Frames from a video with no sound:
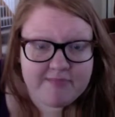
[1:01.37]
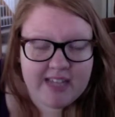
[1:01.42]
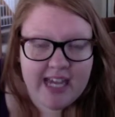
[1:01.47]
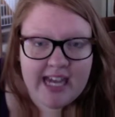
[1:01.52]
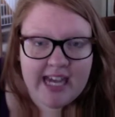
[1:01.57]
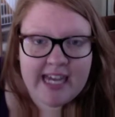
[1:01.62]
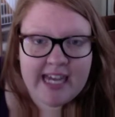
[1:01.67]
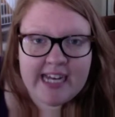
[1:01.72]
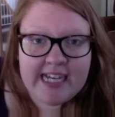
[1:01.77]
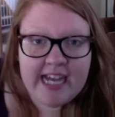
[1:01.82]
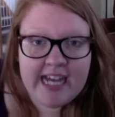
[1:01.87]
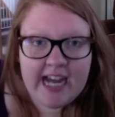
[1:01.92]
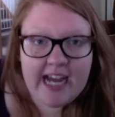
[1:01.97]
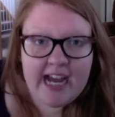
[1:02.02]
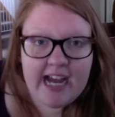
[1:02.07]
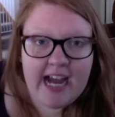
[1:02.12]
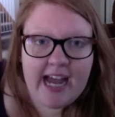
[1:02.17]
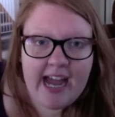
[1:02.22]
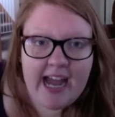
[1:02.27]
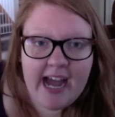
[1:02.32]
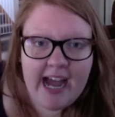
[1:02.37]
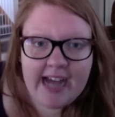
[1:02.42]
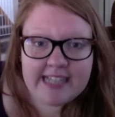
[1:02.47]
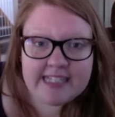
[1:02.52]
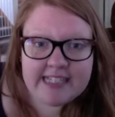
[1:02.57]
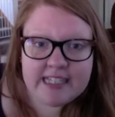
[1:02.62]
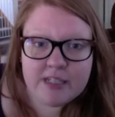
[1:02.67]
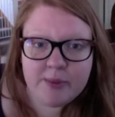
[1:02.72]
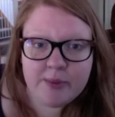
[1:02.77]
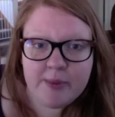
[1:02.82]
And I asked
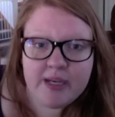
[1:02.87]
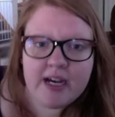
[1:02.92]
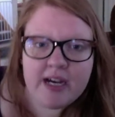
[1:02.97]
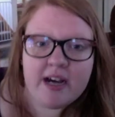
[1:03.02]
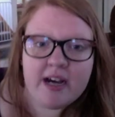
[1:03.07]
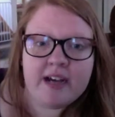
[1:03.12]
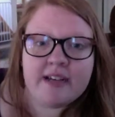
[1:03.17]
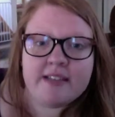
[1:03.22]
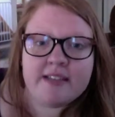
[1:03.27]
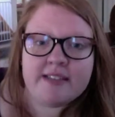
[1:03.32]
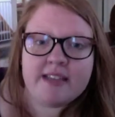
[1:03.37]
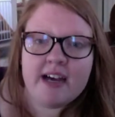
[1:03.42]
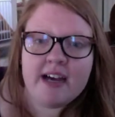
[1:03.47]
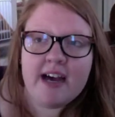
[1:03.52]
this because